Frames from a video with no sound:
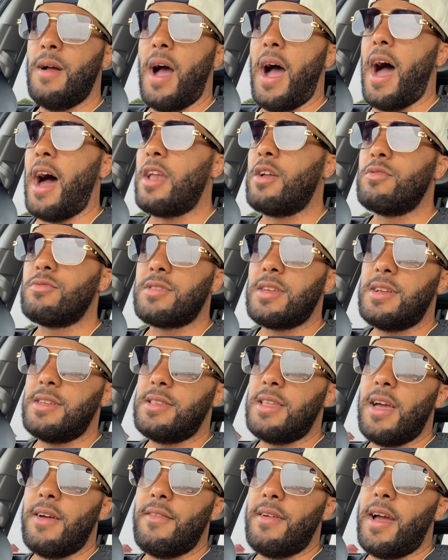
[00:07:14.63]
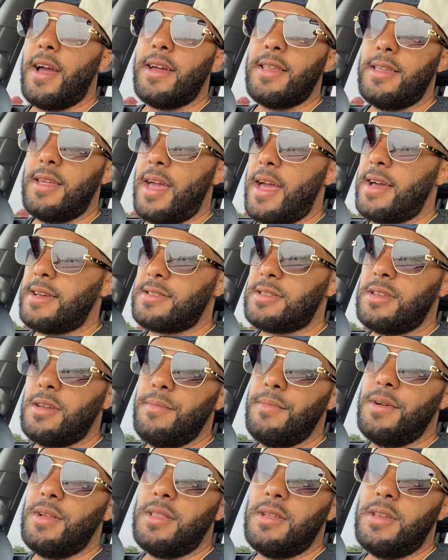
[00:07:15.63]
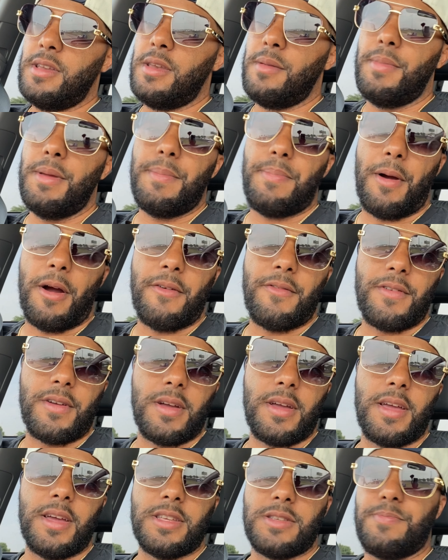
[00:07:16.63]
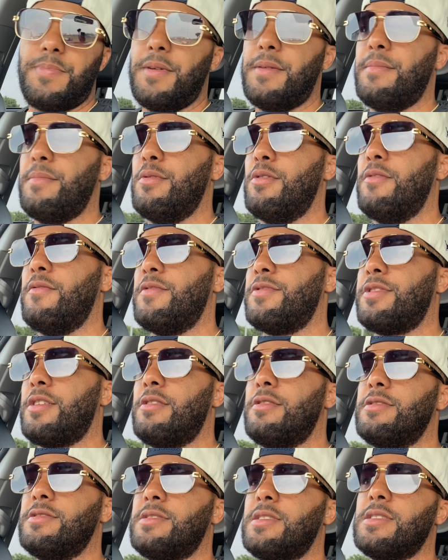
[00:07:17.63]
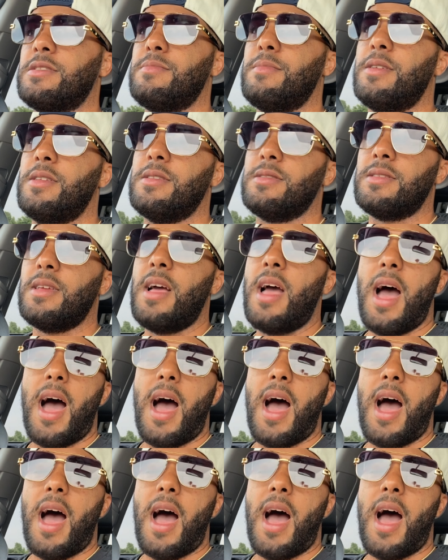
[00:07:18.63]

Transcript: I don't think Devin Haney has the ability to be perfect against Pitbull for 36 minutes.